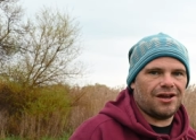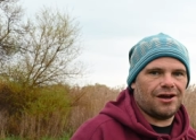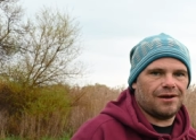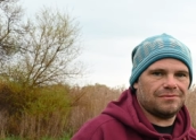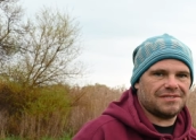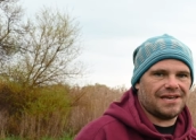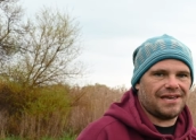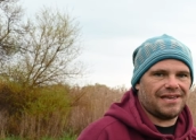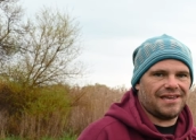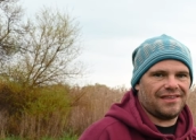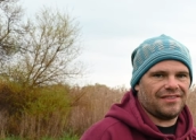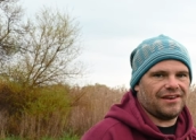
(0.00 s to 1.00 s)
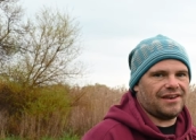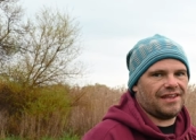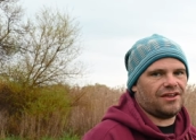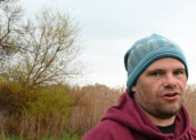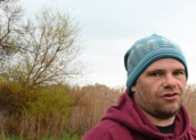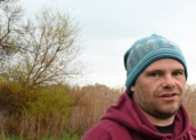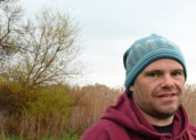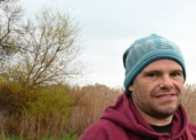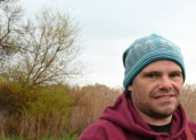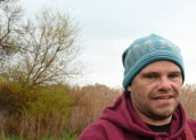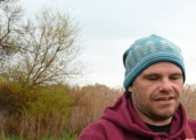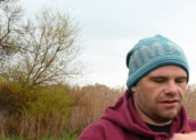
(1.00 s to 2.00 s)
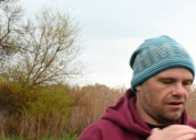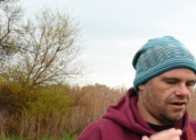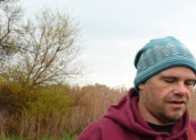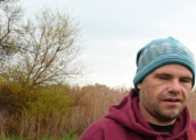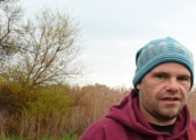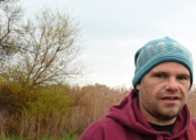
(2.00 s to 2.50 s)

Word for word: I'm taking the Nikon Z9